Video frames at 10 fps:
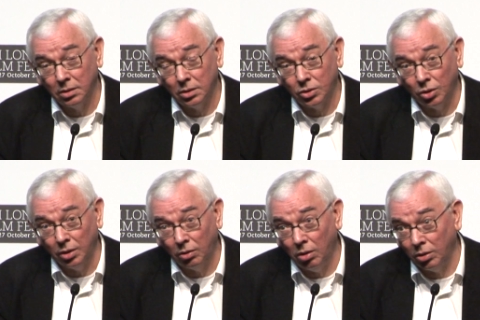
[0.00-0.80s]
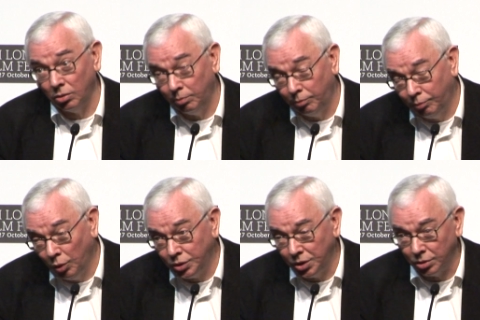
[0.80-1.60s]
Sean O'Connor, who
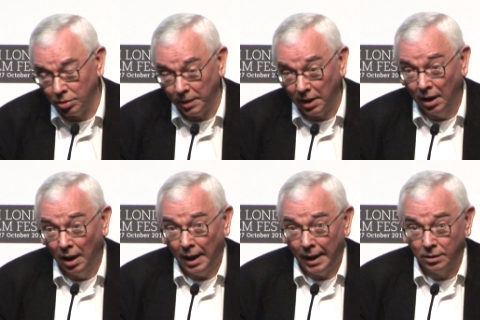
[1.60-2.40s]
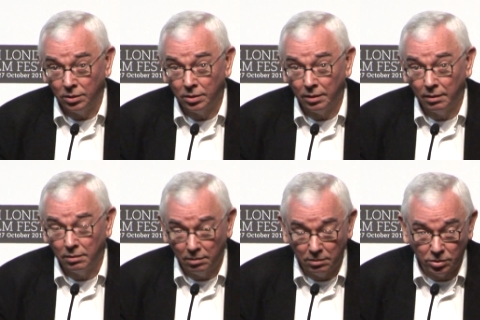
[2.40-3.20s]
brought it to me, and
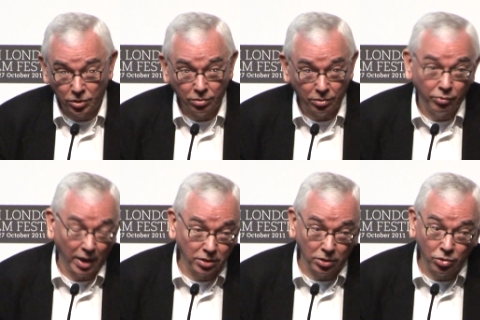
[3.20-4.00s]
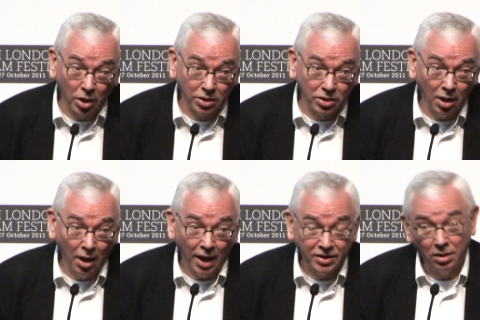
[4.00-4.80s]
to the Rattigan Trust,
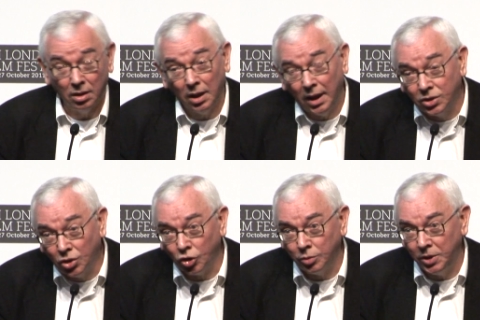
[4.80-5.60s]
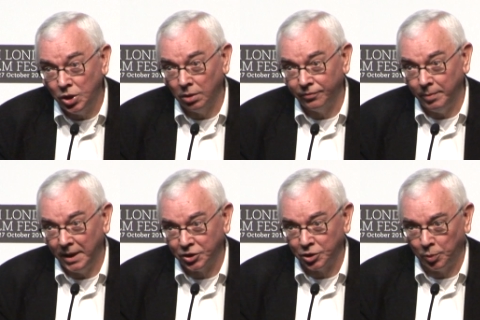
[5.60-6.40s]
I said, it's got to be told from
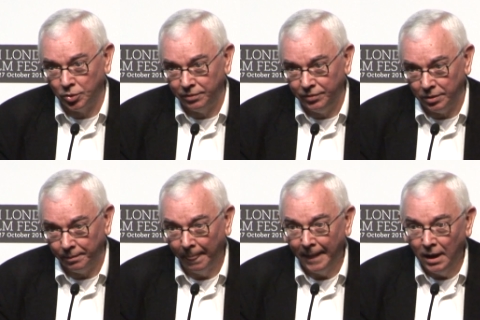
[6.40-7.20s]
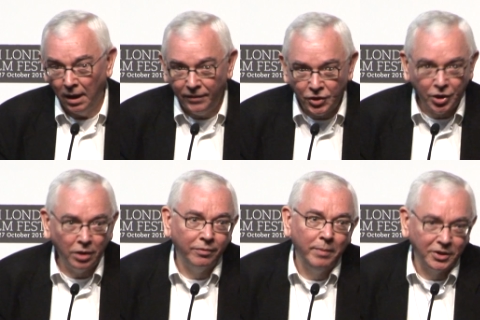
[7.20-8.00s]
Hester's point of view. If it's told
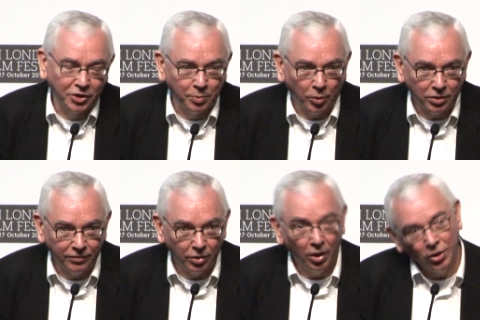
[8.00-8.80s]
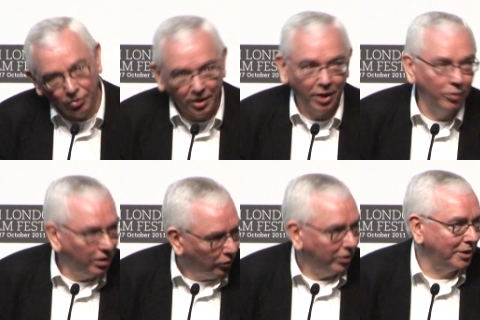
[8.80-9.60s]
from Hester's point of view, you can get rid
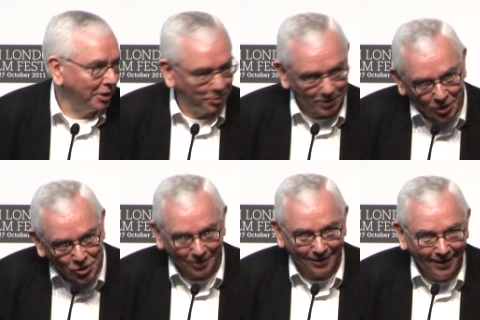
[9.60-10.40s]
of all that exposition